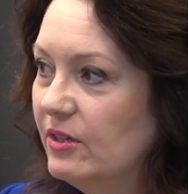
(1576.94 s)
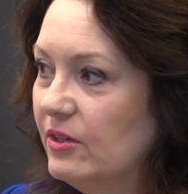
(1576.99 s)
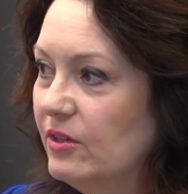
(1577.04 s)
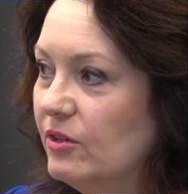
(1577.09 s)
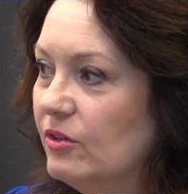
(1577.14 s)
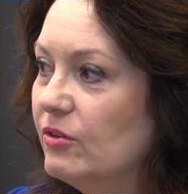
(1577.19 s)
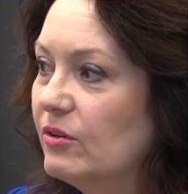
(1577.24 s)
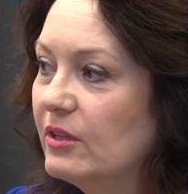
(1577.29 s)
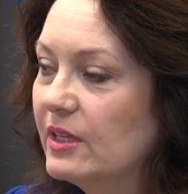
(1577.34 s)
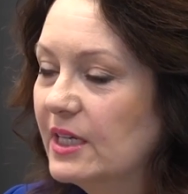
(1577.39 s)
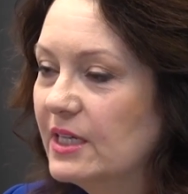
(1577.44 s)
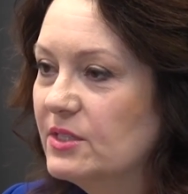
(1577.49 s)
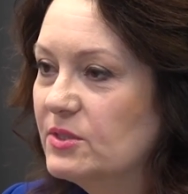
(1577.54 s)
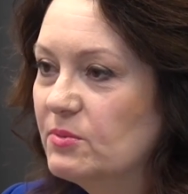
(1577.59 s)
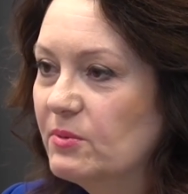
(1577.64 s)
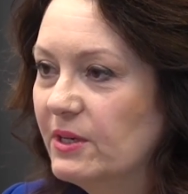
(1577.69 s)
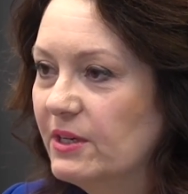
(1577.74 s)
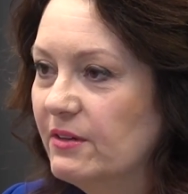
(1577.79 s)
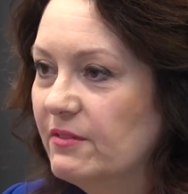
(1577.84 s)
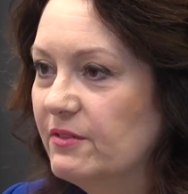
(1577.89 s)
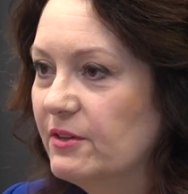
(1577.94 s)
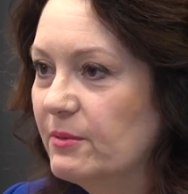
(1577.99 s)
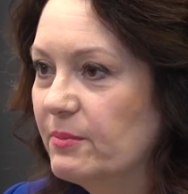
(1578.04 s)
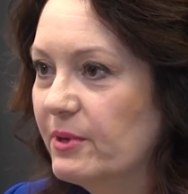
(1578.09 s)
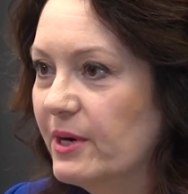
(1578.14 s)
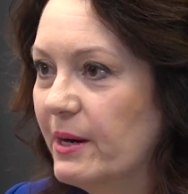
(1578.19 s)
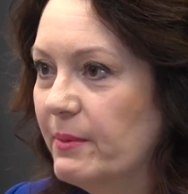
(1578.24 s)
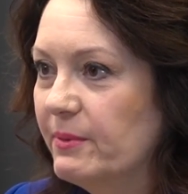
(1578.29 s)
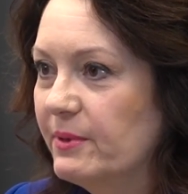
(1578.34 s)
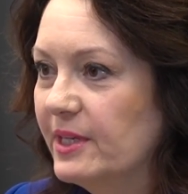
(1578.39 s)
utilize one of your
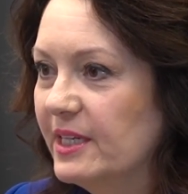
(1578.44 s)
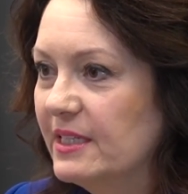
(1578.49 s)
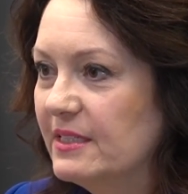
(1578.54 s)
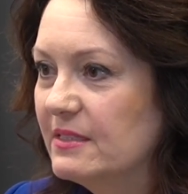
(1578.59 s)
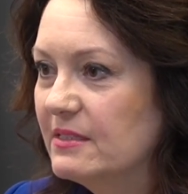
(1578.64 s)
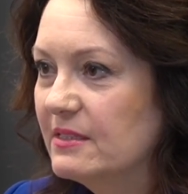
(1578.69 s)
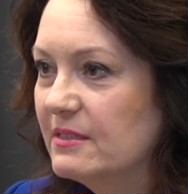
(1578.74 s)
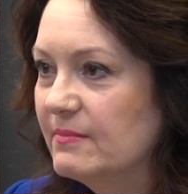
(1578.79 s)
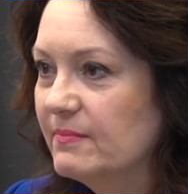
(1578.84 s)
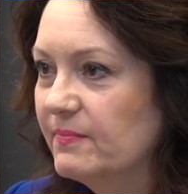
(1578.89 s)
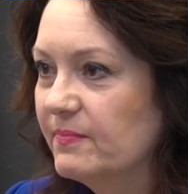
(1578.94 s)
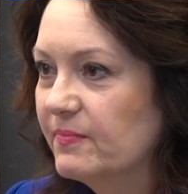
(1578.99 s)
properties.